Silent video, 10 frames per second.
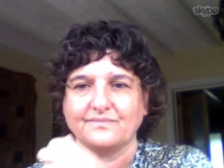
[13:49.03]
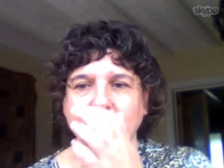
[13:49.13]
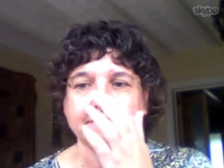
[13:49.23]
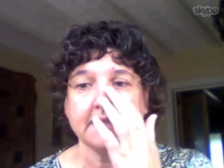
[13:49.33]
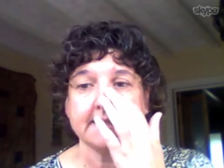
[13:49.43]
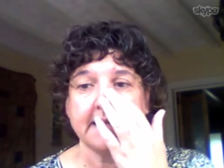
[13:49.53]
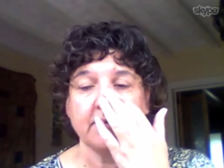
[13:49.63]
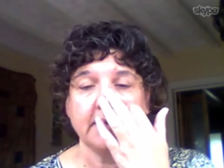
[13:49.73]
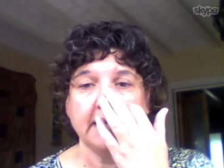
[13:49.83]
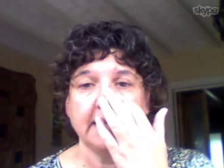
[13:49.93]
because they
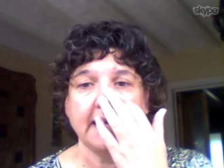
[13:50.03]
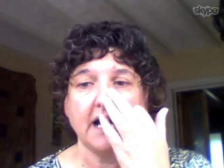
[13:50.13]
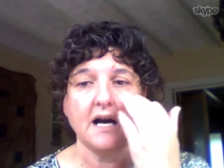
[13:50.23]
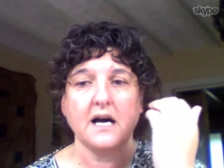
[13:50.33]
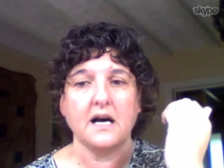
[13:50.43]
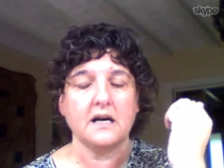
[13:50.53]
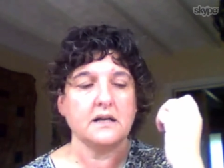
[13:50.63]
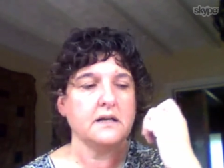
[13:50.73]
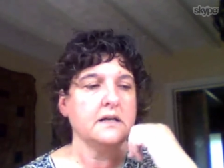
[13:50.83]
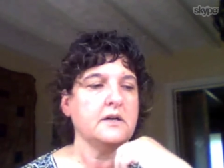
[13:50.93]
really are
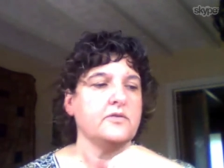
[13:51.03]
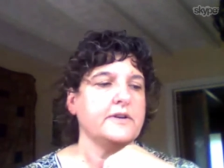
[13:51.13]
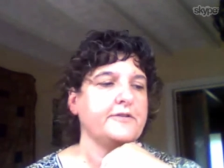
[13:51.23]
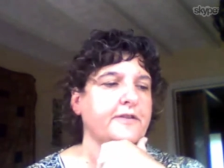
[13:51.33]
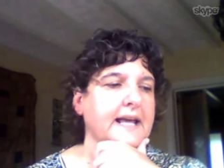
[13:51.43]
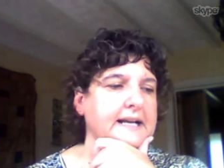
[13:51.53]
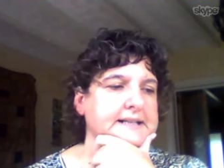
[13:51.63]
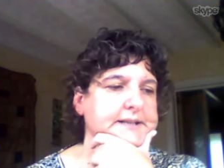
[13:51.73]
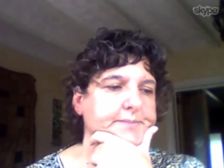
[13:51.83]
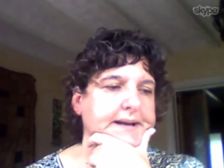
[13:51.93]

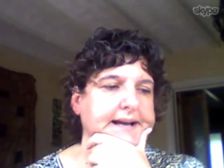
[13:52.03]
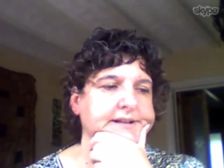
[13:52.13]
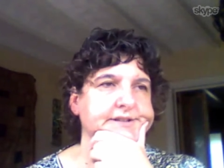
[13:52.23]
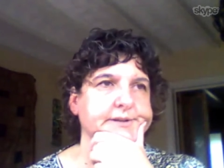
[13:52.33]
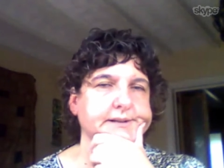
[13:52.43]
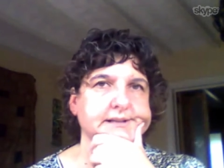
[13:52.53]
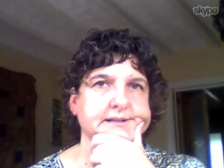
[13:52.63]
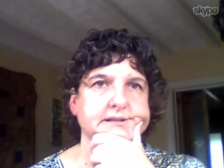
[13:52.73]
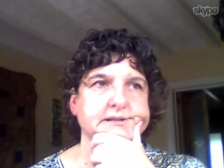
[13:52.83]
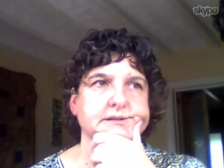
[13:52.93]
reflecting back to
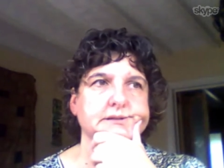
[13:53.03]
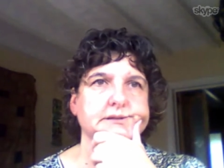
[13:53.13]
us